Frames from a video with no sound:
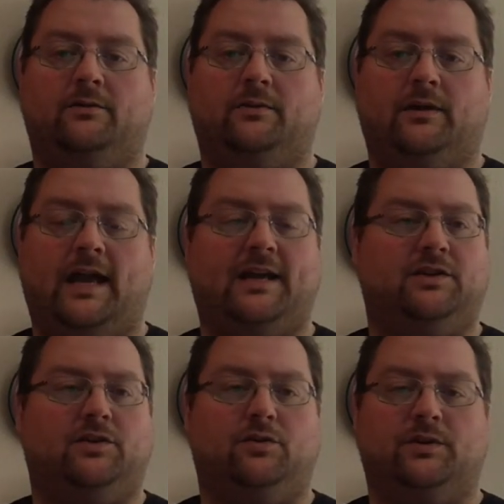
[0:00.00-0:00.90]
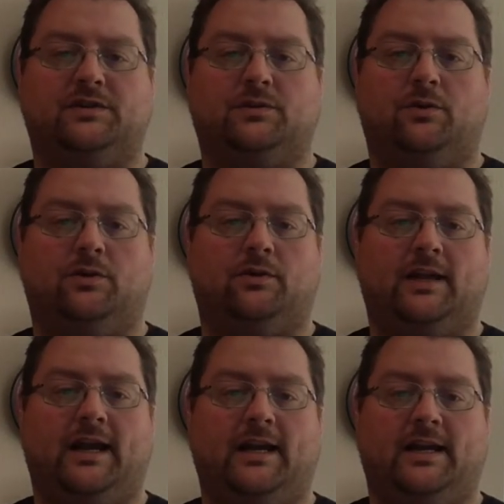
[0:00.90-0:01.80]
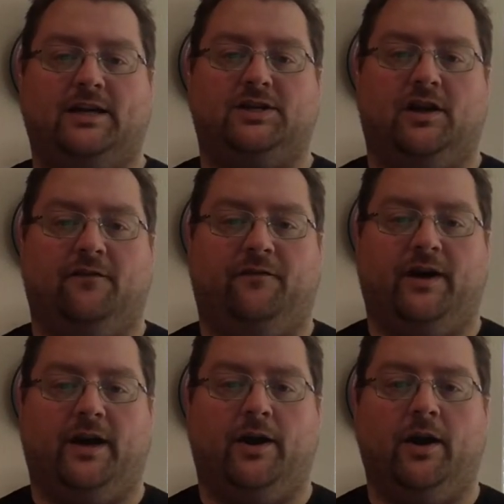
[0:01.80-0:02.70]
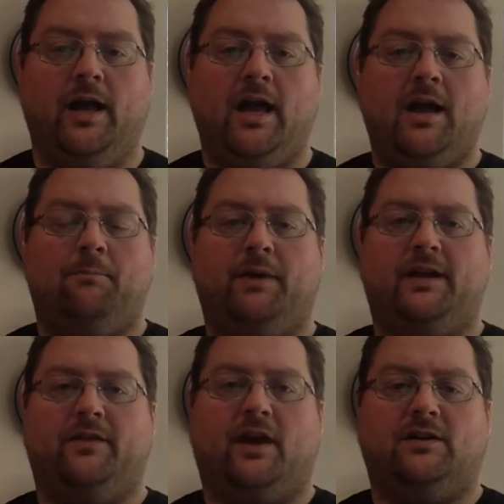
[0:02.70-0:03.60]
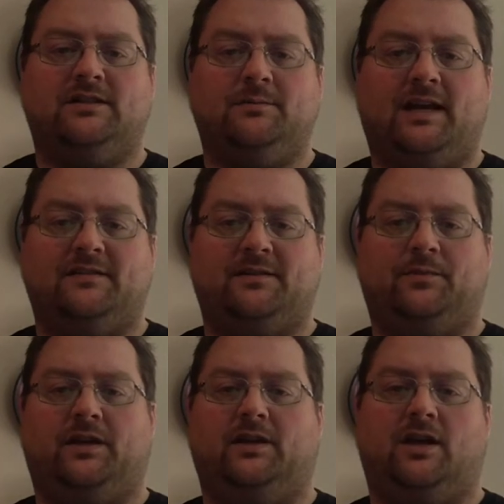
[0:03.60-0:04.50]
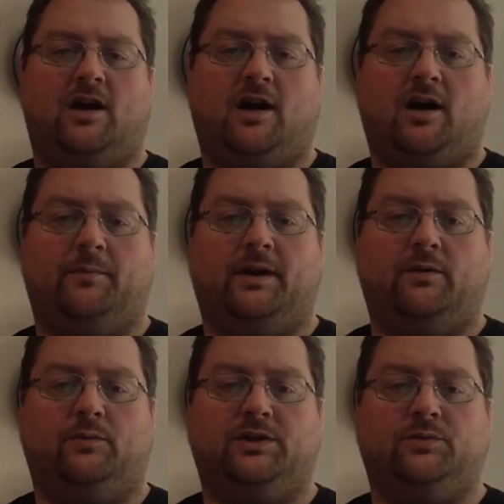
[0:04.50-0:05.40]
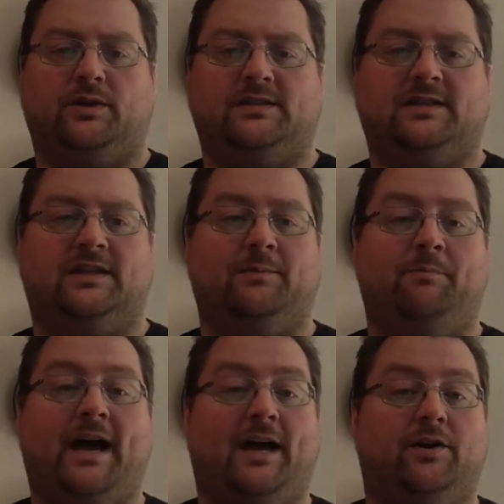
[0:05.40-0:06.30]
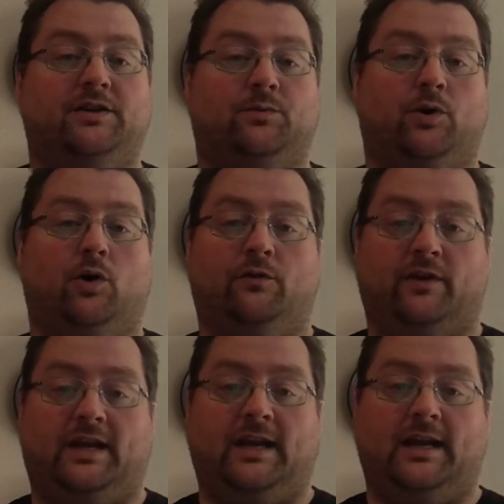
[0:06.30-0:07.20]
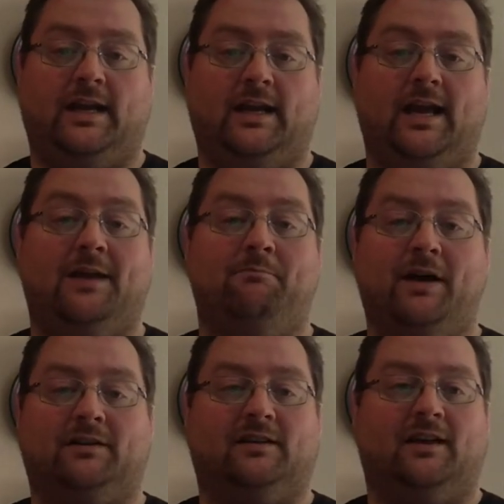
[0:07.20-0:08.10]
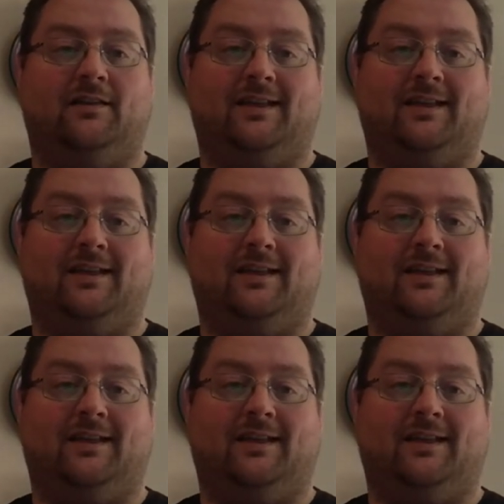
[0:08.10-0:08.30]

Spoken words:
had to do with solar lighting catching on fire, but they all seem to have something in common, which was that the batteries were overheating and melting the